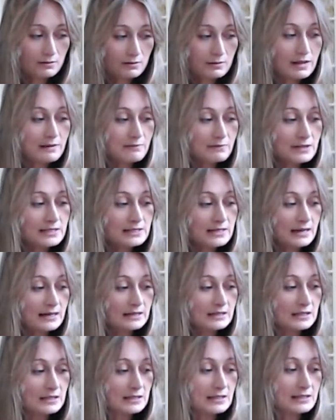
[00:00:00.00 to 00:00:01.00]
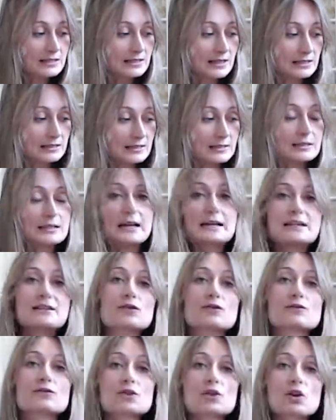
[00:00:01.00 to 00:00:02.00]
then we started to discuss this
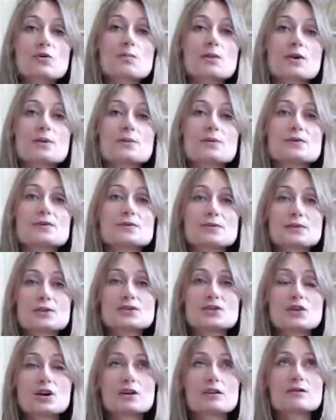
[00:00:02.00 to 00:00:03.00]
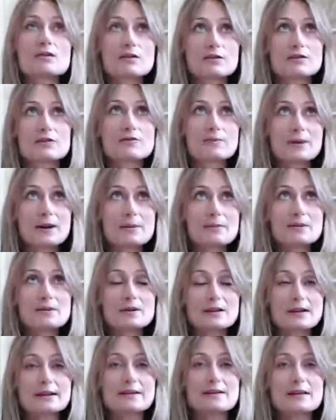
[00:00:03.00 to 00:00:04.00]
idea of soul purpose, which a lot of people,
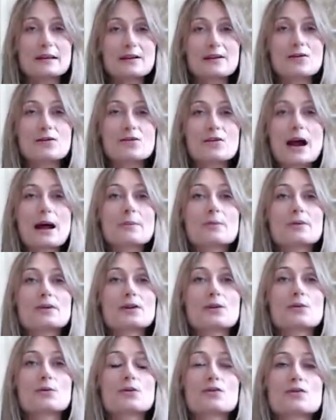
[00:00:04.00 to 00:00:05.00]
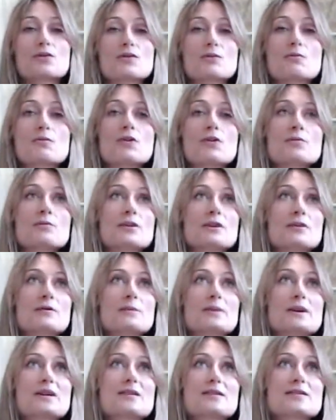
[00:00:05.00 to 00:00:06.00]
I think, are grappling with at the moment
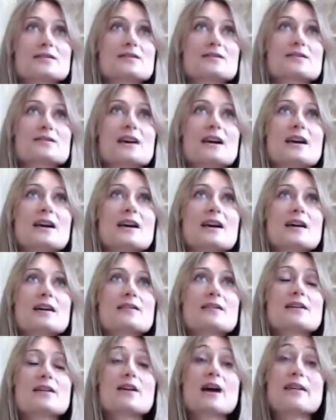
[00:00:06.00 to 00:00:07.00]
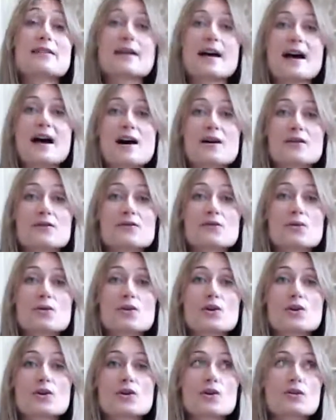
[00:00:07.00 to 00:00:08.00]
because they're either out of
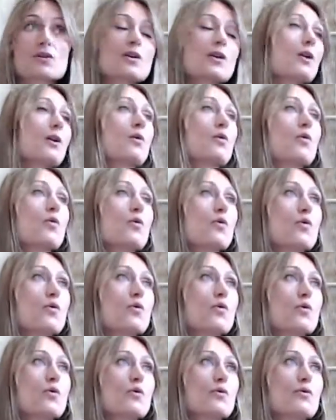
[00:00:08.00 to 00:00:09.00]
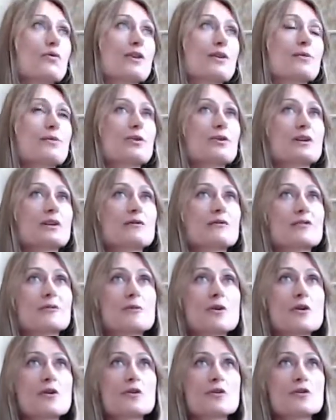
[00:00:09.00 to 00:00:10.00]
work or they're working from
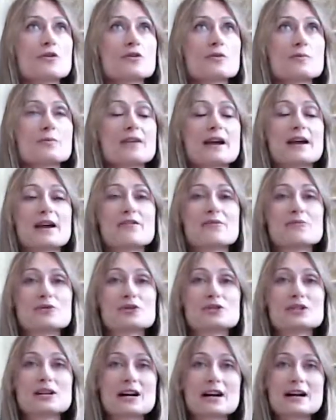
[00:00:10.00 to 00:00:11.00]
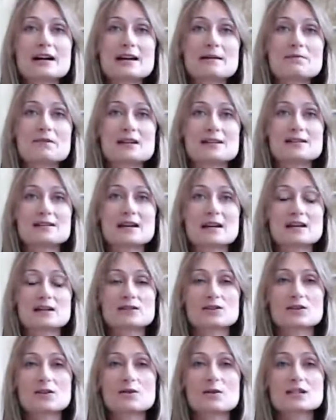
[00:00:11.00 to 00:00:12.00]
home, they have more time, they're starting
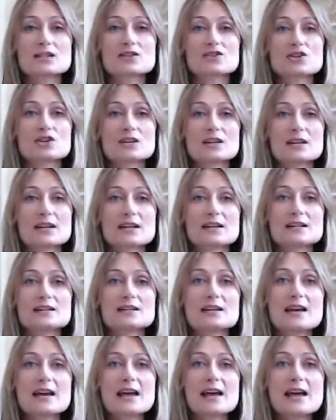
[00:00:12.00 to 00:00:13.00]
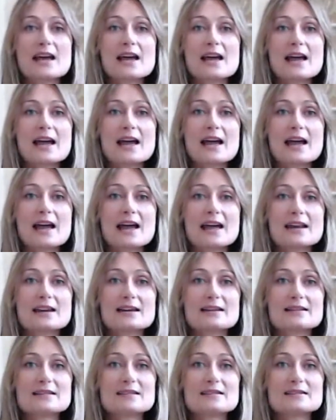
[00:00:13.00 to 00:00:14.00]
to question it.
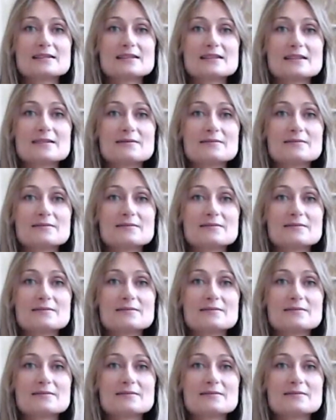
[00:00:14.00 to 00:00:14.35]
And